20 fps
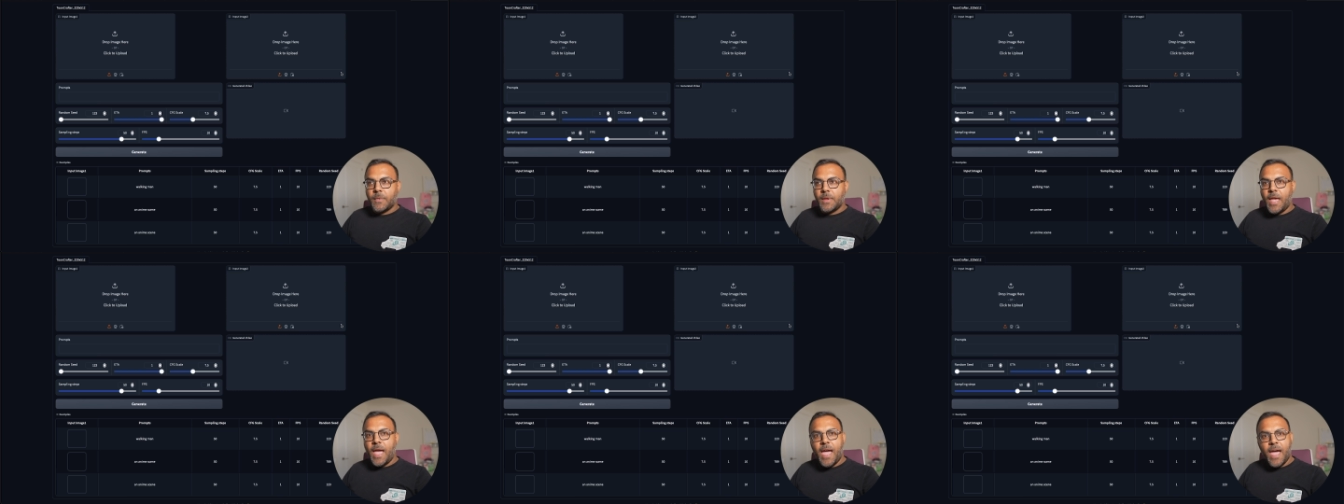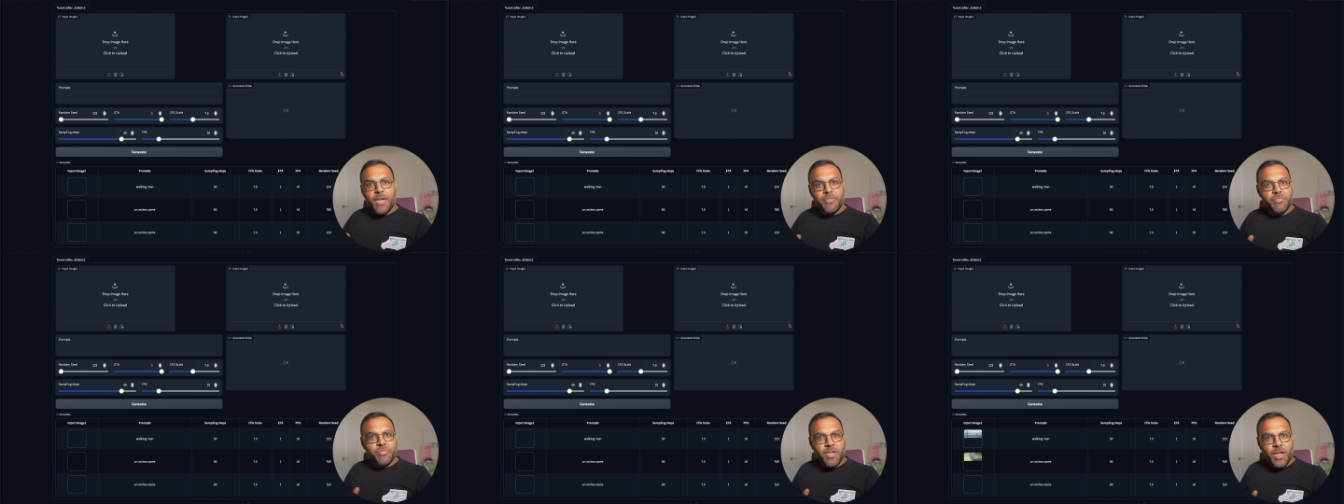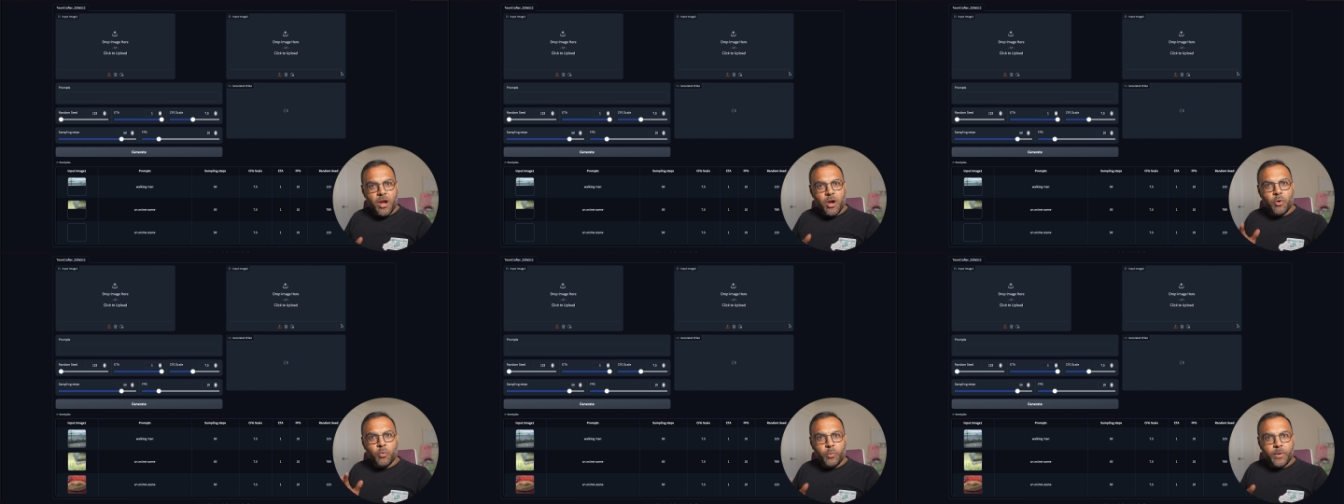And
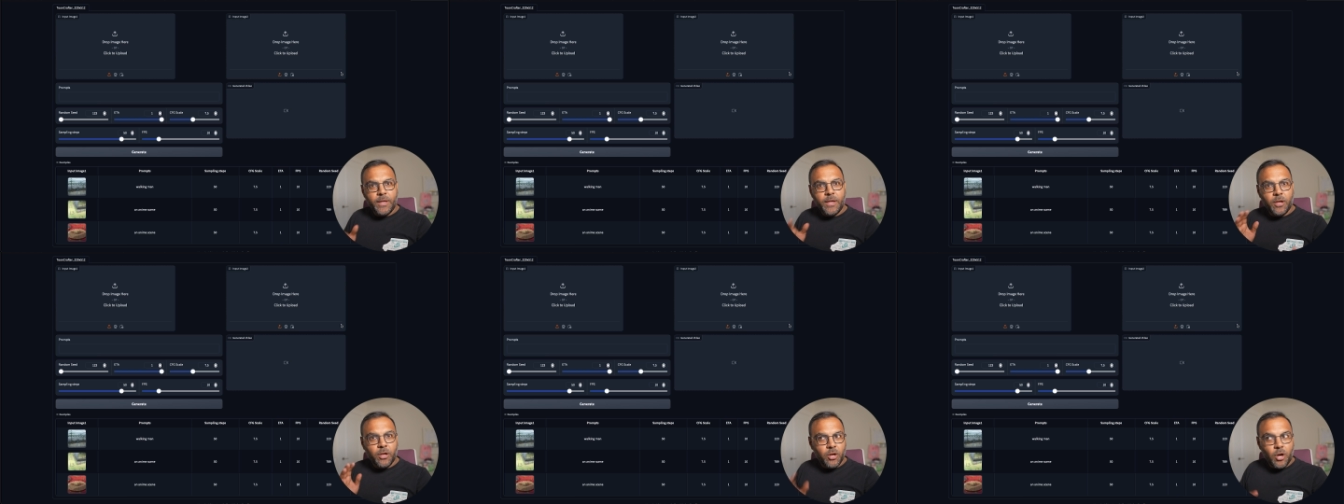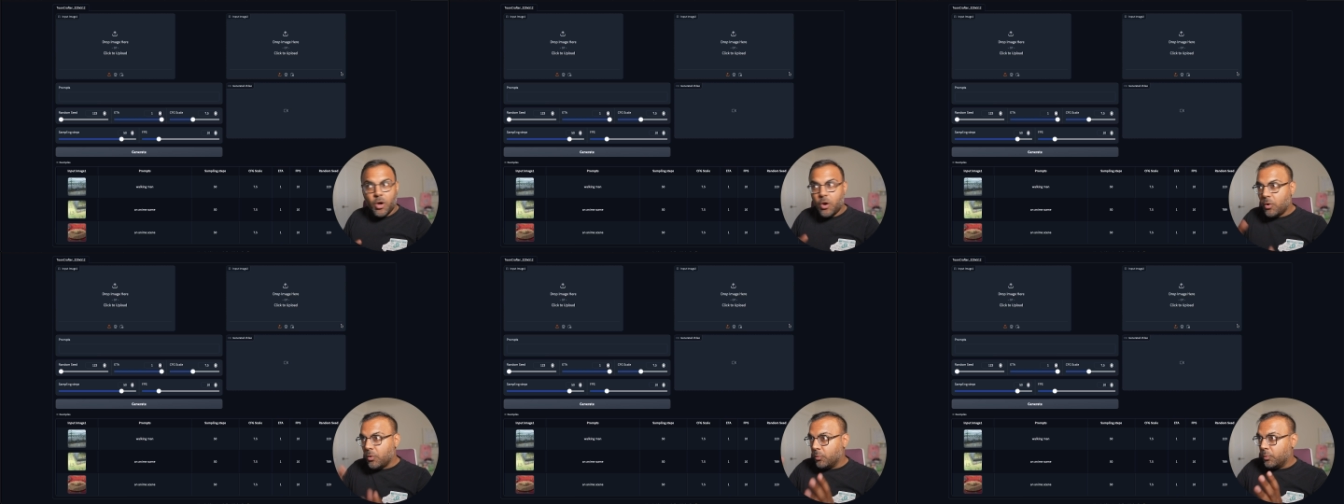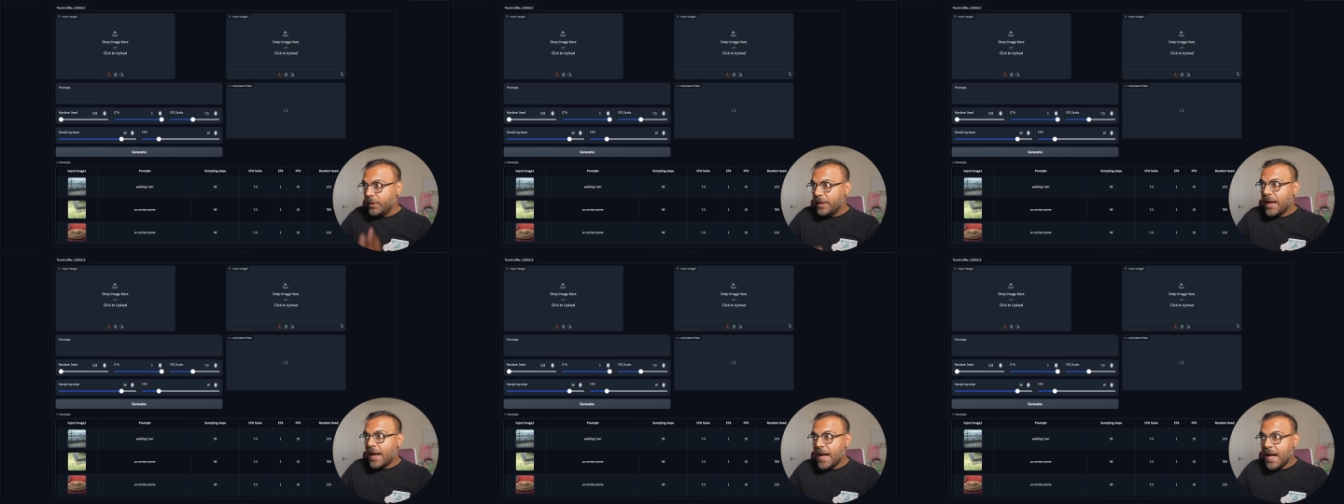there we go.
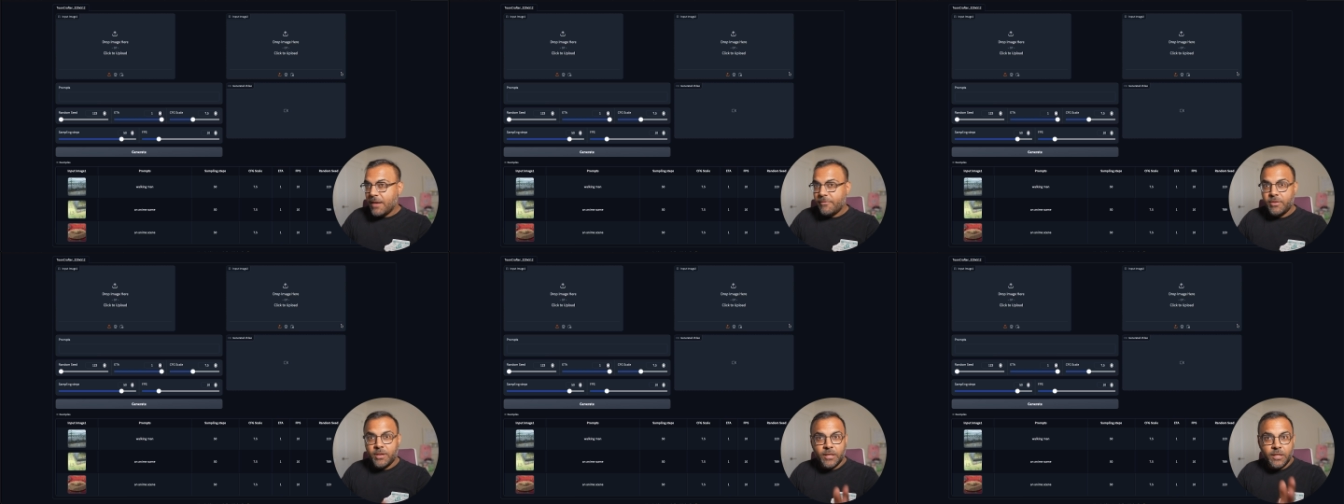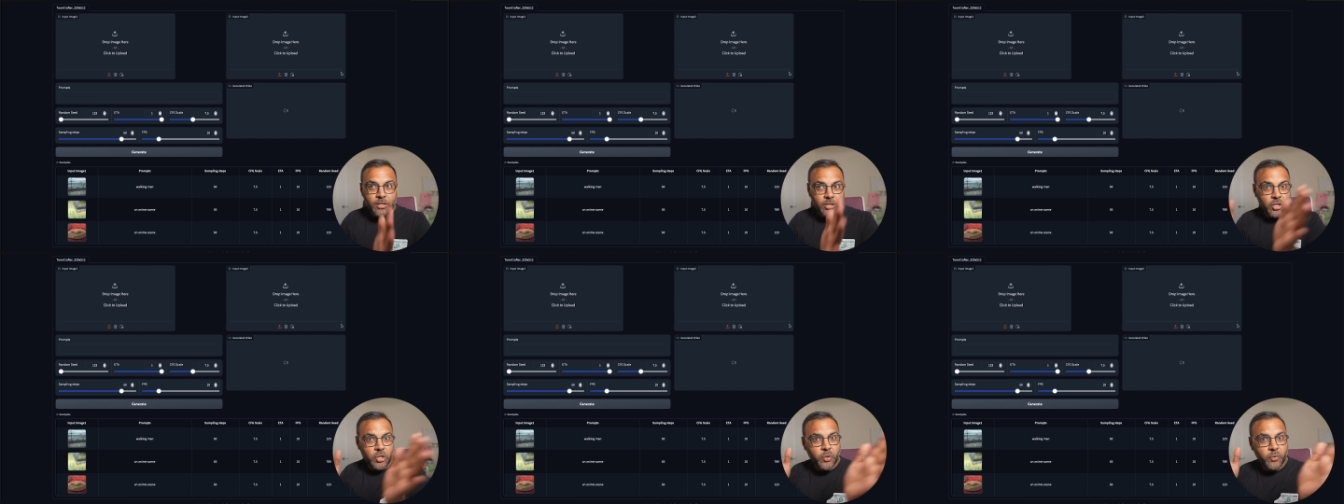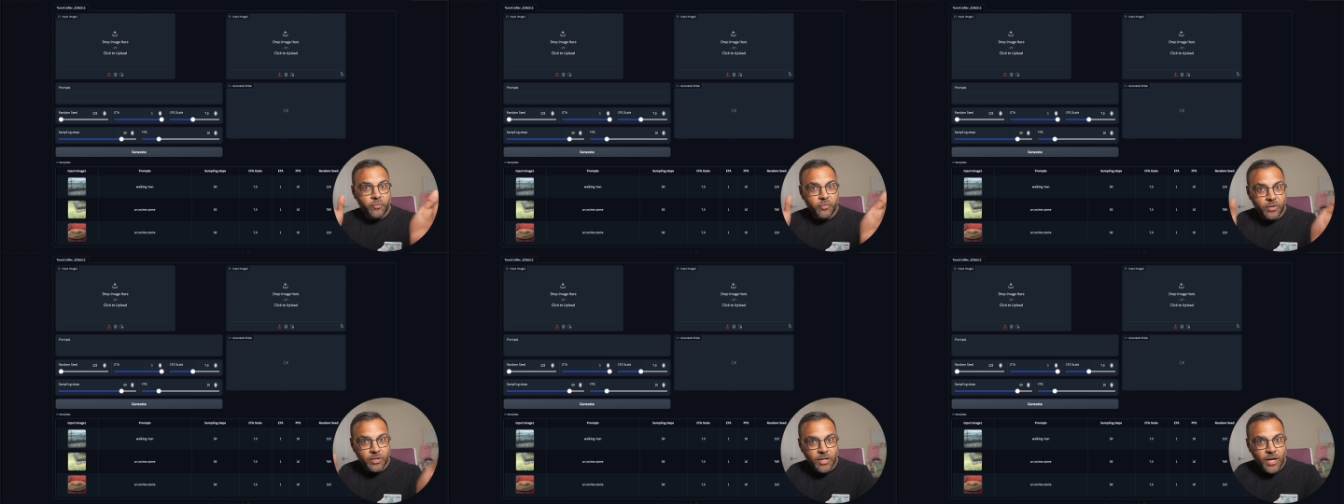We have it.
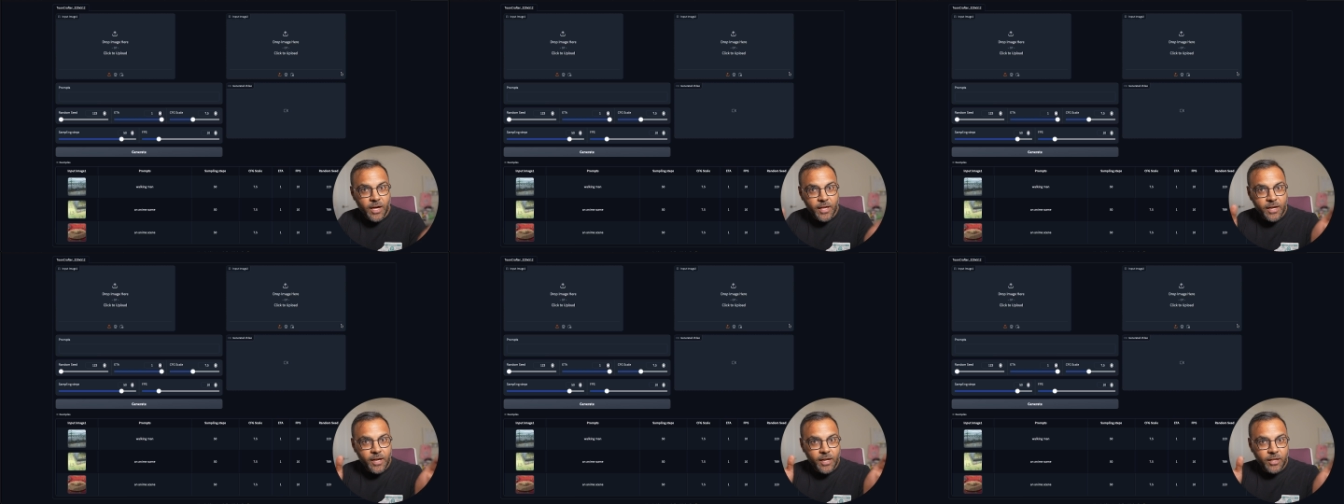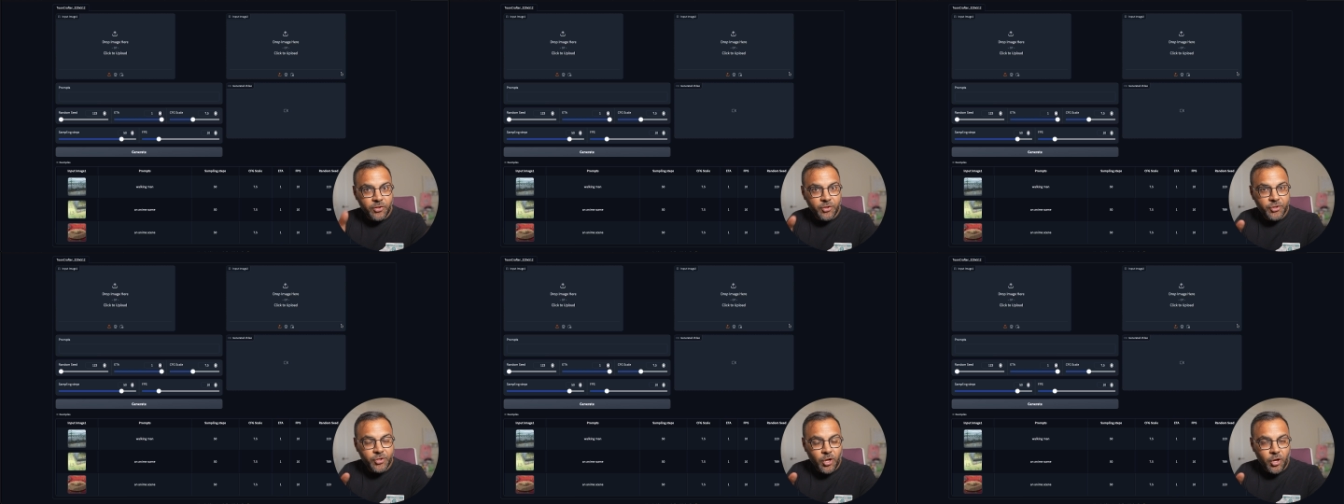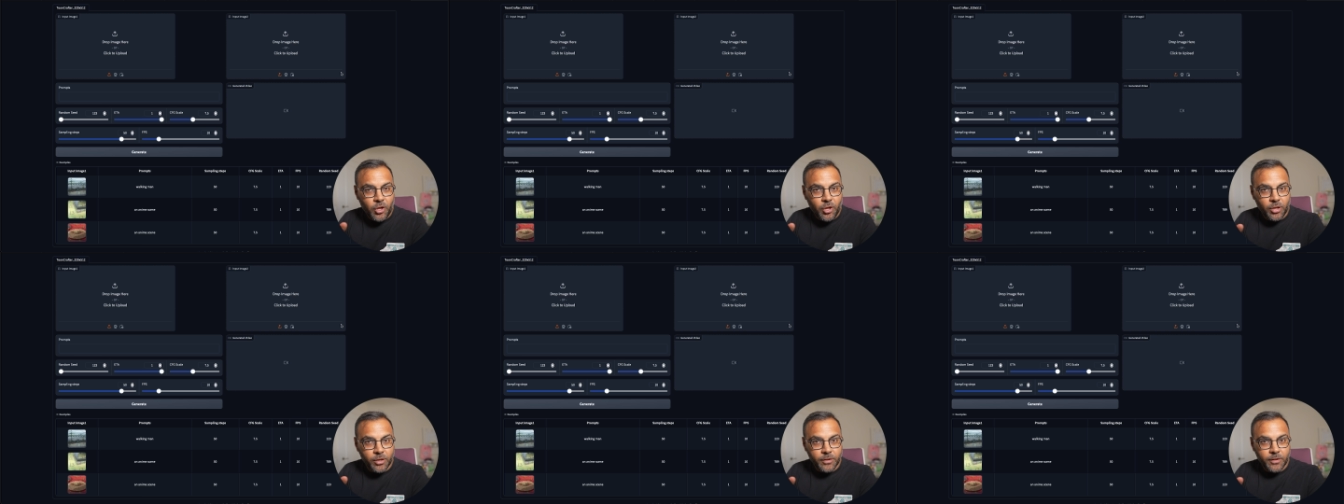You've got it
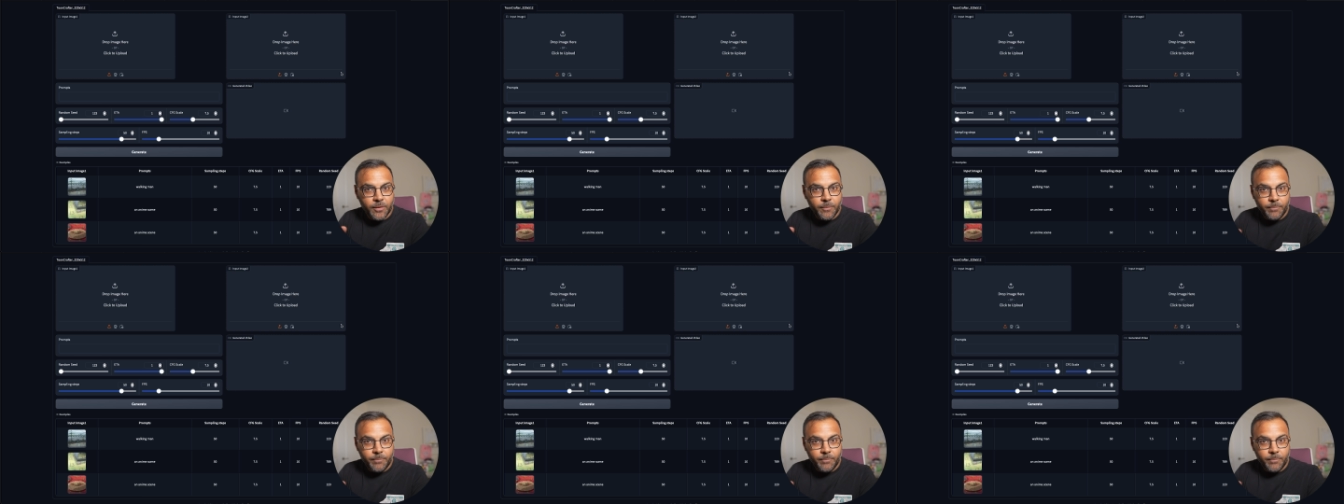installed.